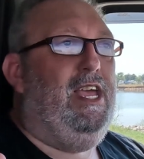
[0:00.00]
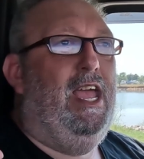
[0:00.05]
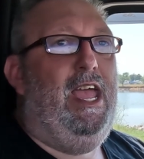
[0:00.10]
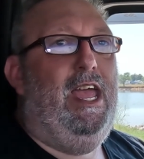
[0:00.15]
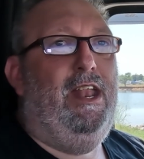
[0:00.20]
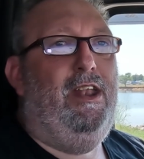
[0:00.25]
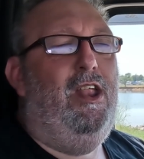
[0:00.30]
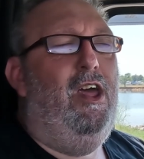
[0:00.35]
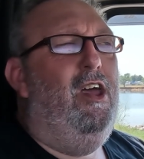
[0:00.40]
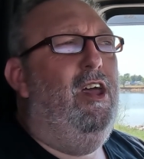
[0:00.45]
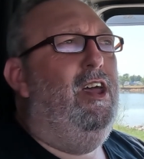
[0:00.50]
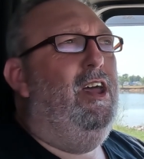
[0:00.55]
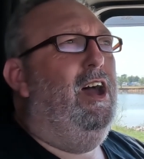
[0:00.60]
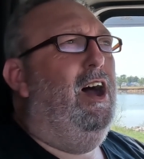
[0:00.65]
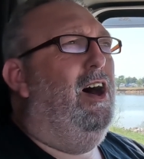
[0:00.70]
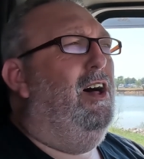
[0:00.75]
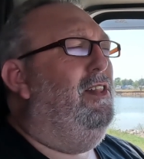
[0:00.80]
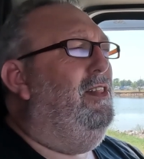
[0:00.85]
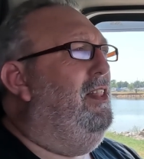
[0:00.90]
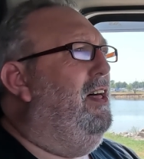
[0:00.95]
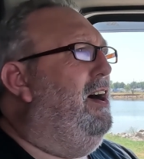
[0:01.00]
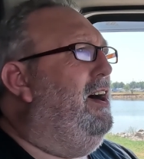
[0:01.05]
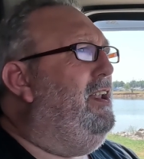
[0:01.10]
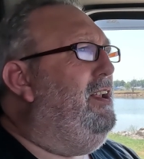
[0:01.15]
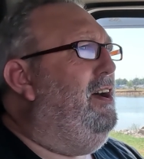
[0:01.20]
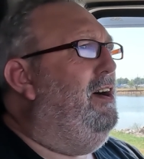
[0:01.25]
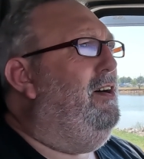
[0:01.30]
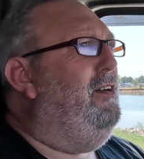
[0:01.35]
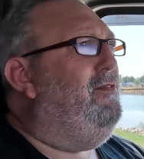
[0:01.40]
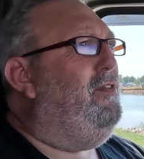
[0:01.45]
And a lot
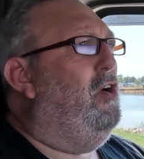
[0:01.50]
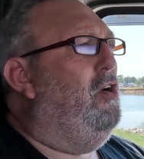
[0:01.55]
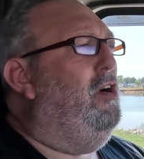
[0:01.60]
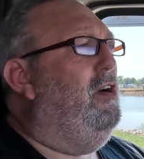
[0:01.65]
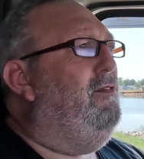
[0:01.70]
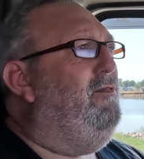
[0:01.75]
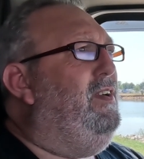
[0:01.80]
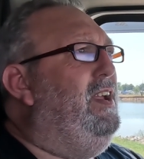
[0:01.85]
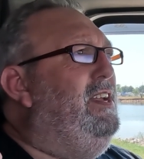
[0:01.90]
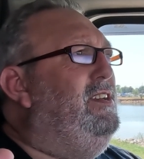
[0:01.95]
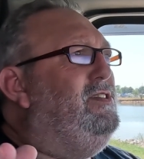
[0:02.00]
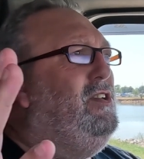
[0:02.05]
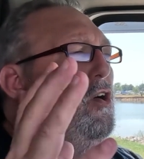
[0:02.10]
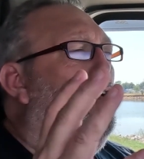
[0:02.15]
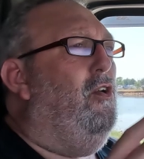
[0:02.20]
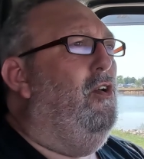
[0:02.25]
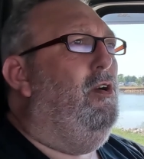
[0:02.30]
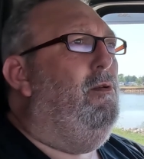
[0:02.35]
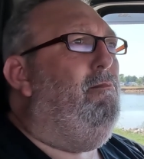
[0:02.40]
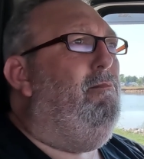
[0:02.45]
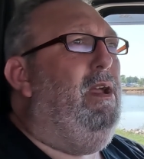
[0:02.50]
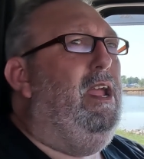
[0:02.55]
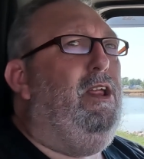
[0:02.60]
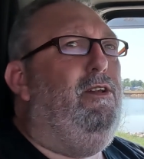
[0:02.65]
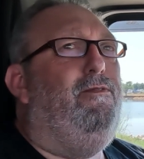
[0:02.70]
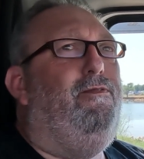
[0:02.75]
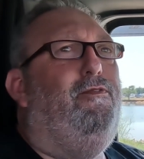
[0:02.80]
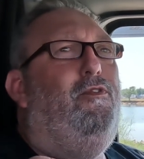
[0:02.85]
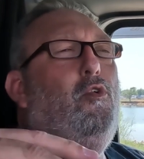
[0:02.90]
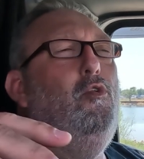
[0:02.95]
of RVs aren't
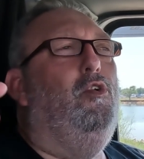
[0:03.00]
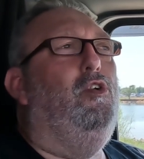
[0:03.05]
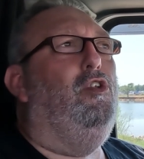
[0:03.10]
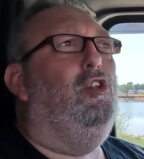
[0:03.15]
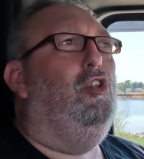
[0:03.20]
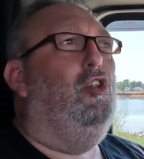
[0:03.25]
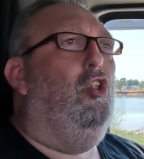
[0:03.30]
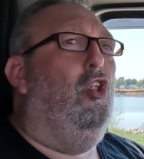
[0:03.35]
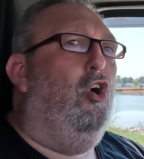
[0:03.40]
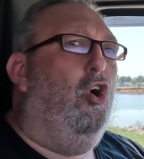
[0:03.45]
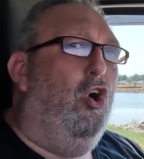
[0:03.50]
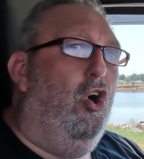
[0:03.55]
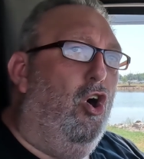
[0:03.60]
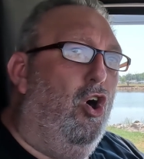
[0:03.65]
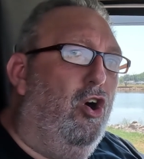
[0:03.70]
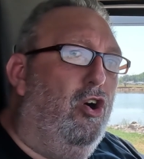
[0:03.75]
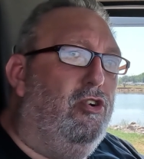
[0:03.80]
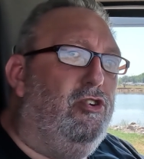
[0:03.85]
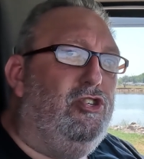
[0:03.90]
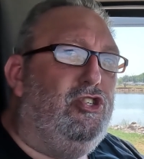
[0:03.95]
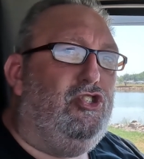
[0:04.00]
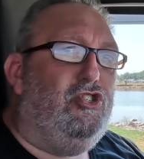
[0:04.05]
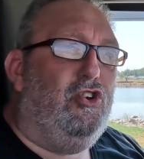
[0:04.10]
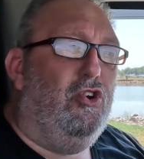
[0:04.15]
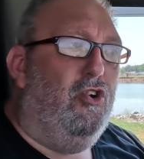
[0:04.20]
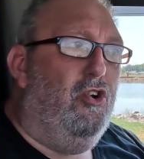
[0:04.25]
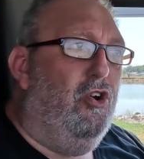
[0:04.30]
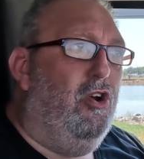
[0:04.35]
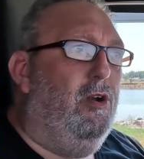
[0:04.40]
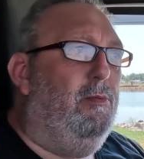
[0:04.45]
made for long
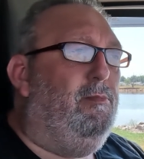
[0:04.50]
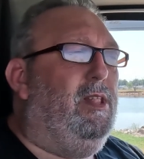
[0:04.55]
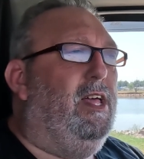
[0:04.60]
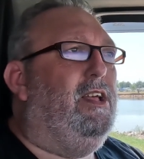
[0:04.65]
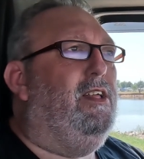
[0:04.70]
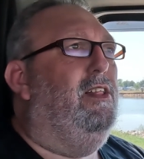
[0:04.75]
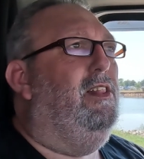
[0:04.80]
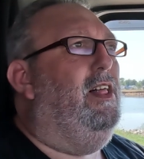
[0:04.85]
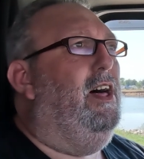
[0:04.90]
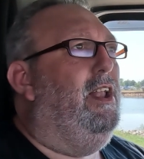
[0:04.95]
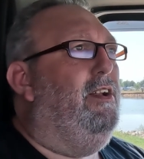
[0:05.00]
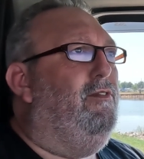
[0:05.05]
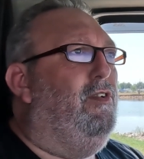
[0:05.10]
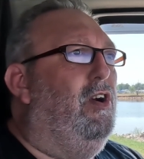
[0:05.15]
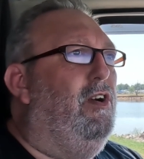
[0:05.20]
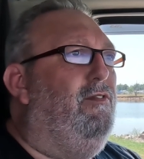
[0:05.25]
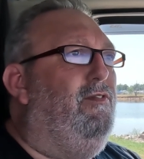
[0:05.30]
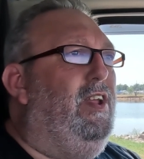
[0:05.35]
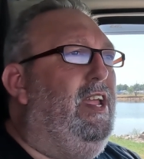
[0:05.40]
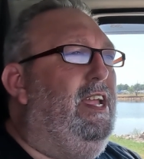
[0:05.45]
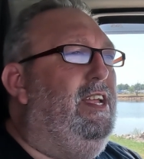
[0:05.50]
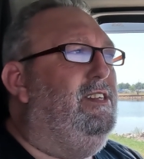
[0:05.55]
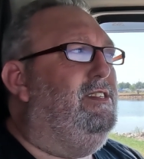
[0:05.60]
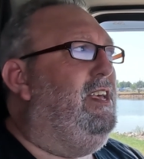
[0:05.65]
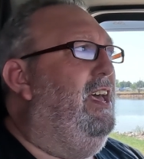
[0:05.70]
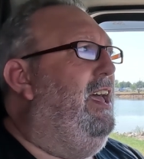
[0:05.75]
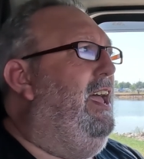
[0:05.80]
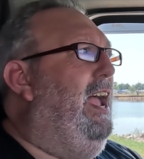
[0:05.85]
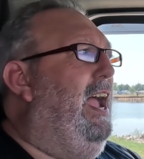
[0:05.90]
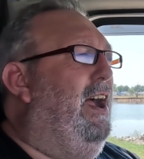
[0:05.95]
term. Like, a lot of RVs,
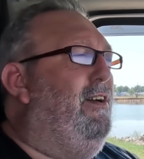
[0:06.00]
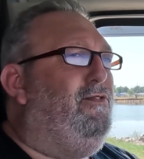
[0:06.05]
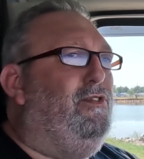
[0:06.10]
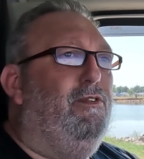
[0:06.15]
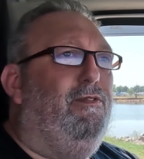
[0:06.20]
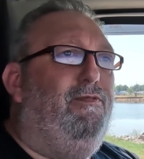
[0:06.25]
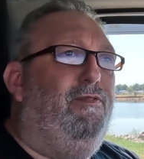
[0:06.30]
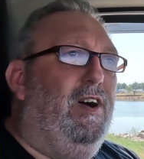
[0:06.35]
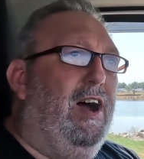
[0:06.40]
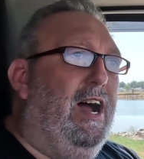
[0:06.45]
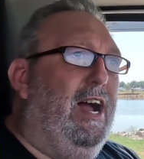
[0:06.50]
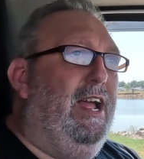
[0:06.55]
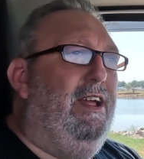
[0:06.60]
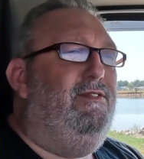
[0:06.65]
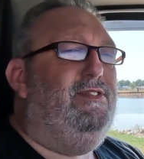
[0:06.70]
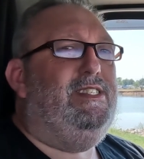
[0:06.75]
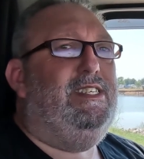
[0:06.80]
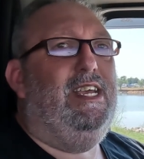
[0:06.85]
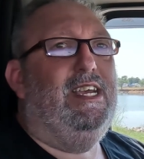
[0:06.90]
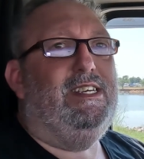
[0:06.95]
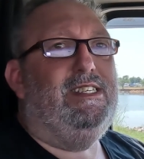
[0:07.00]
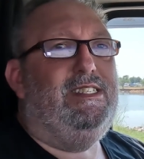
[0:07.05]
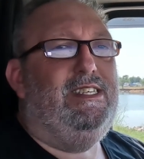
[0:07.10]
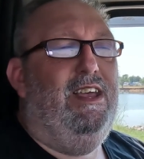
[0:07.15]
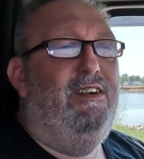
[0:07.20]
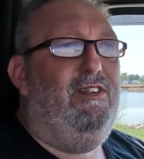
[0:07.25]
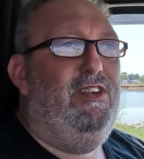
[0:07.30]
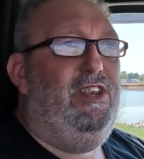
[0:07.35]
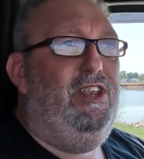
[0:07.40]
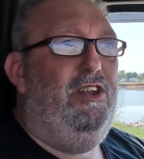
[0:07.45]
after 5, 6,
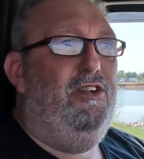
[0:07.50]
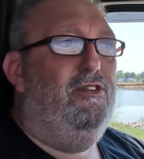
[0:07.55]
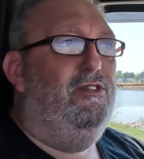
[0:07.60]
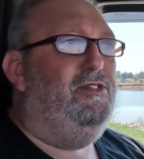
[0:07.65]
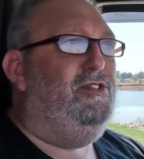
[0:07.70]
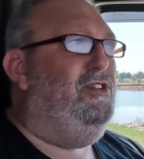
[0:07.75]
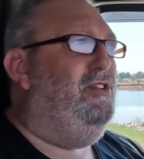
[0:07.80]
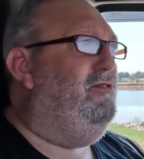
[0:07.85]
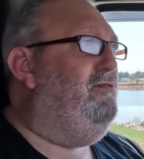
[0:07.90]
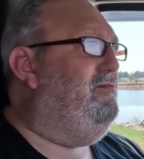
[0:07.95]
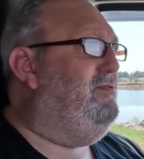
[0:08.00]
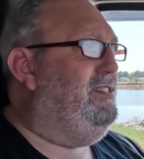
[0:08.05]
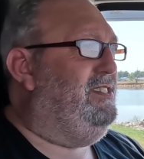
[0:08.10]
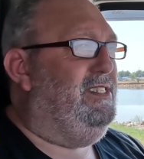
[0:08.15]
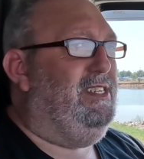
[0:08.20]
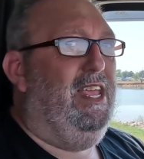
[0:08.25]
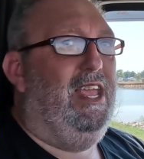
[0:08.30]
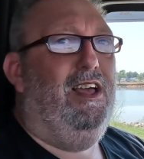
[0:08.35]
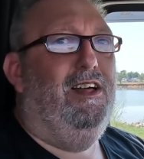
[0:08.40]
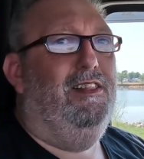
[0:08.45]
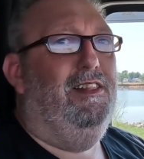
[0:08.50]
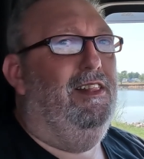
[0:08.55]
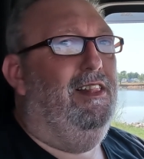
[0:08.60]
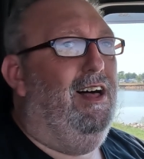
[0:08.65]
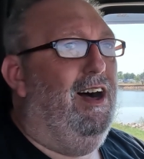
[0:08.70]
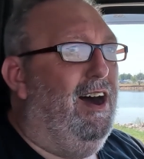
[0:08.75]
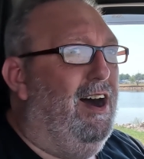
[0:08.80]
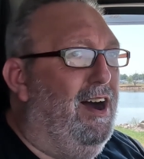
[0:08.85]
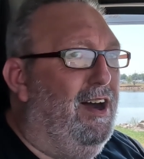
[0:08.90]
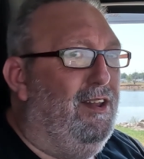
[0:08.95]
7 years, you see a
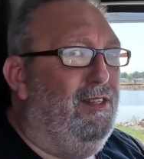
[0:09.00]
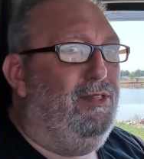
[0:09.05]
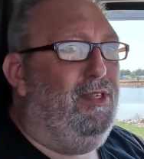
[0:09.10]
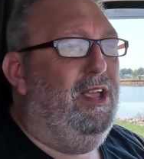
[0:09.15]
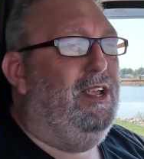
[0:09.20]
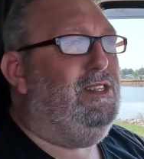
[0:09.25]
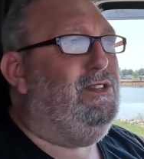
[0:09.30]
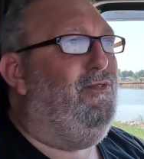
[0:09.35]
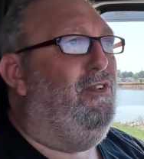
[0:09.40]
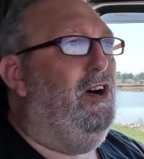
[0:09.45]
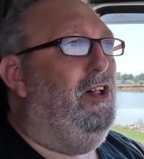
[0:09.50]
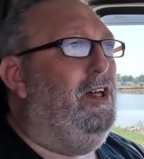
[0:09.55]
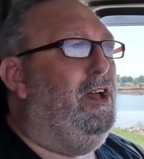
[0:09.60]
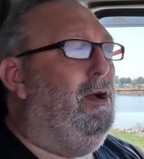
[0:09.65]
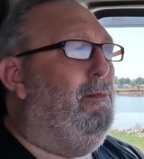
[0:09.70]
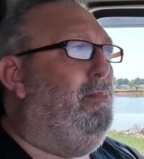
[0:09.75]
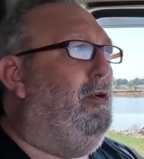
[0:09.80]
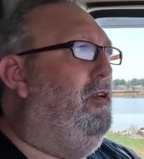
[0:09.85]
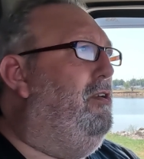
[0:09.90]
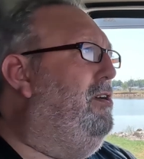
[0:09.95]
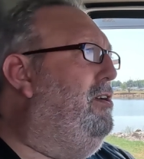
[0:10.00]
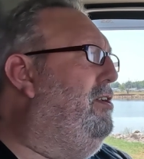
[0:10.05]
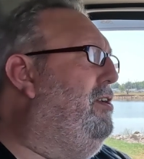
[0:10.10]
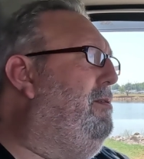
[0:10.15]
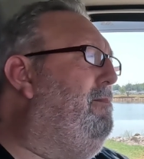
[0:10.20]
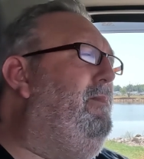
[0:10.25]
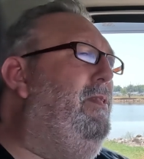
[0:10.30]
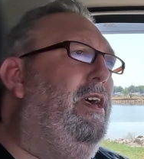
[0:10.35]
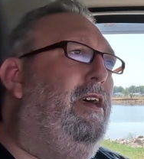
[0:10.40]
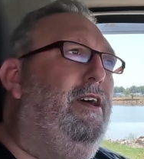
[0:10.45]
lot of things falling apart on
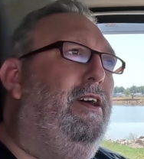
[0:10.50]
them.